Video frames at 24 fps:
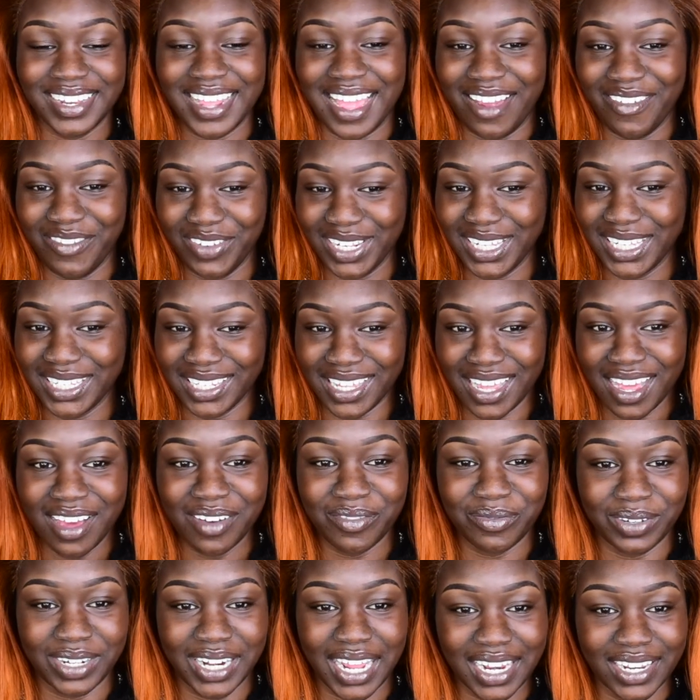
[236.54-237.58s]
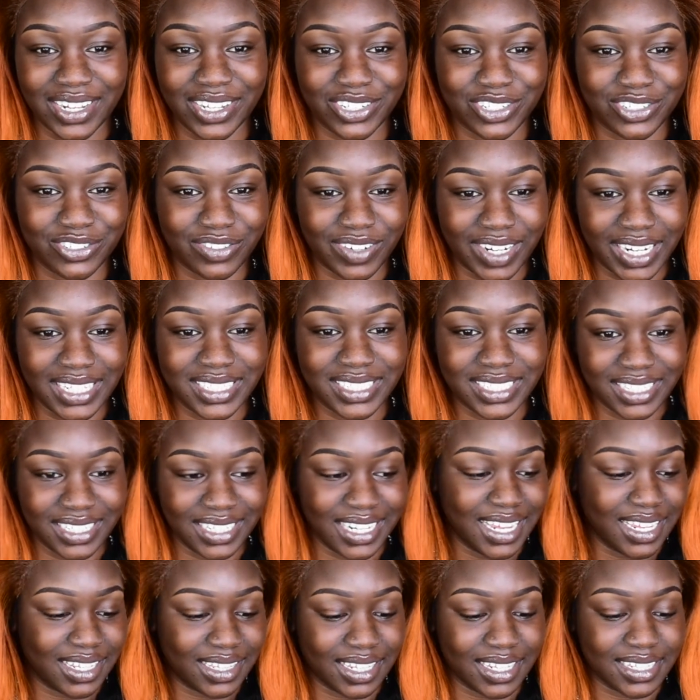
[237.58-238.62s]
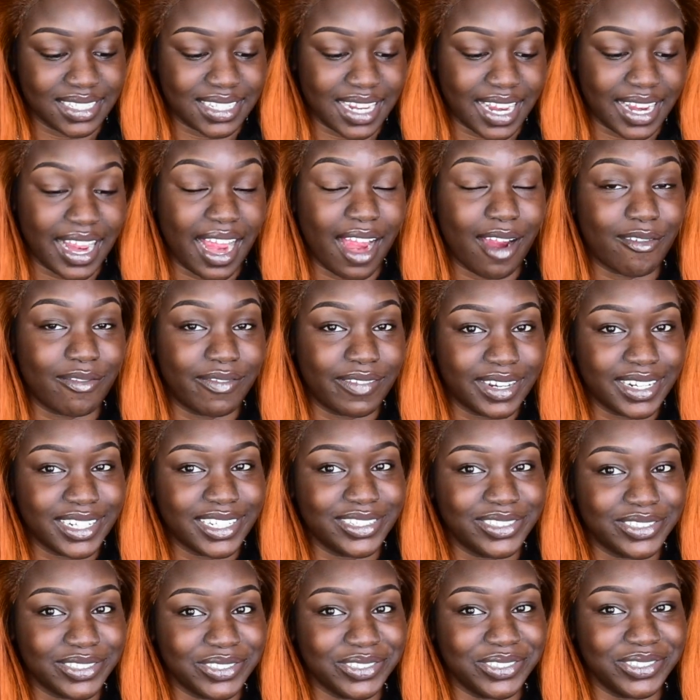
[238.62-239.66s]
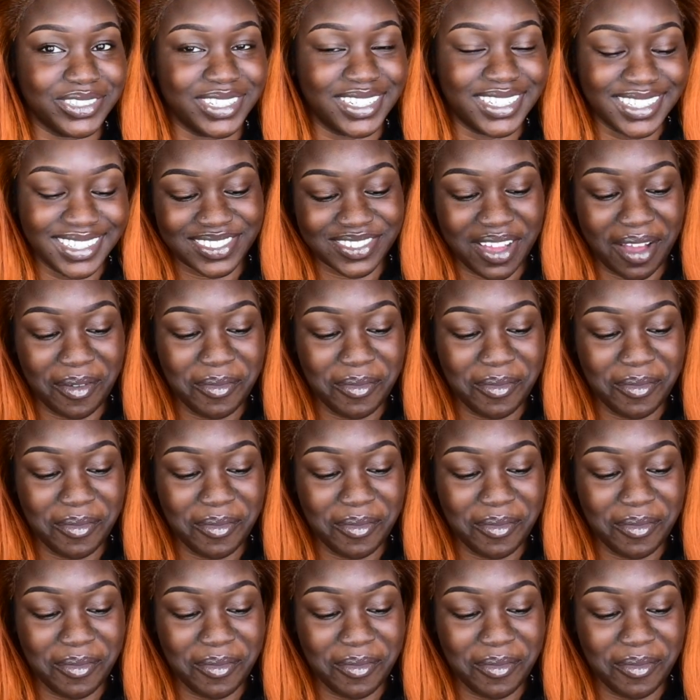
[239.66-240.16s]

I really love when I look crazy like this, like I really do. So